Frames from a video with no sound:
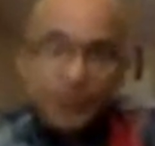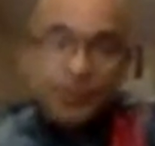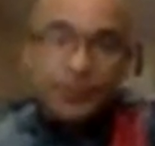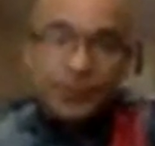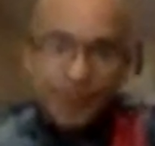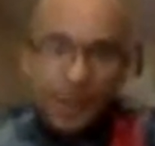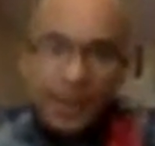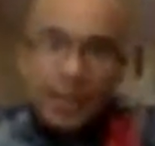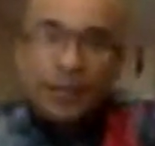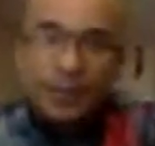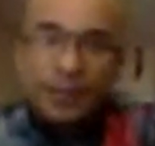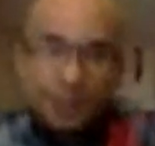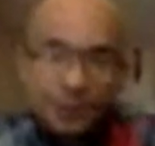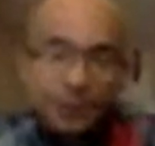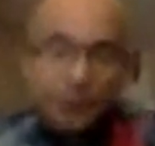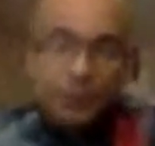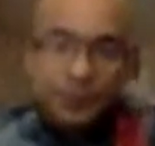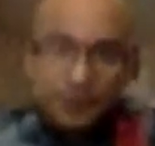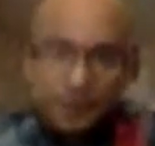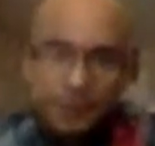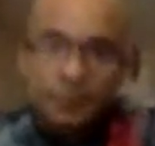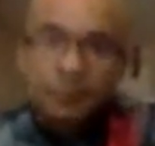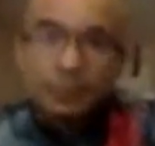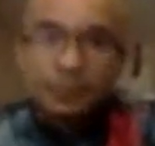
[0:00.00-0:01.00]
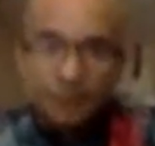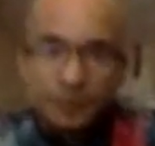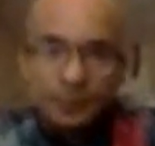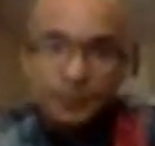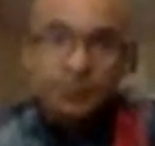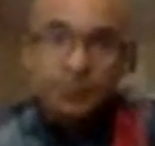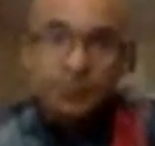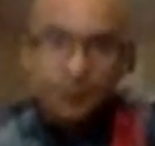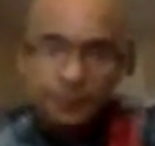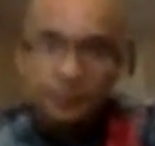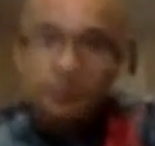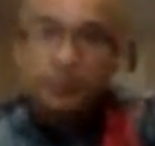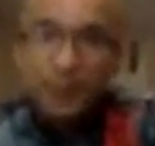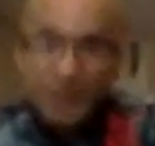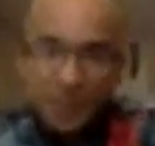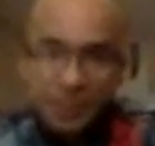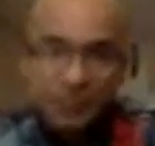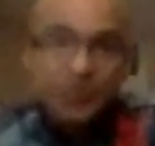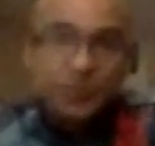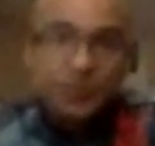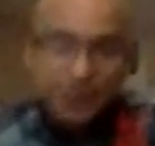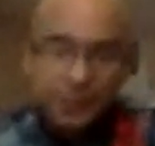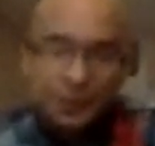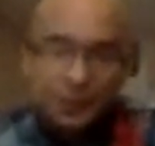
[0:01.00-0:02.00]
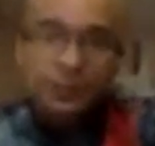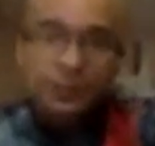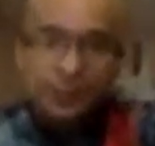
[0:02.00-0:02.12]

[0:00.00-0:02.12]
that people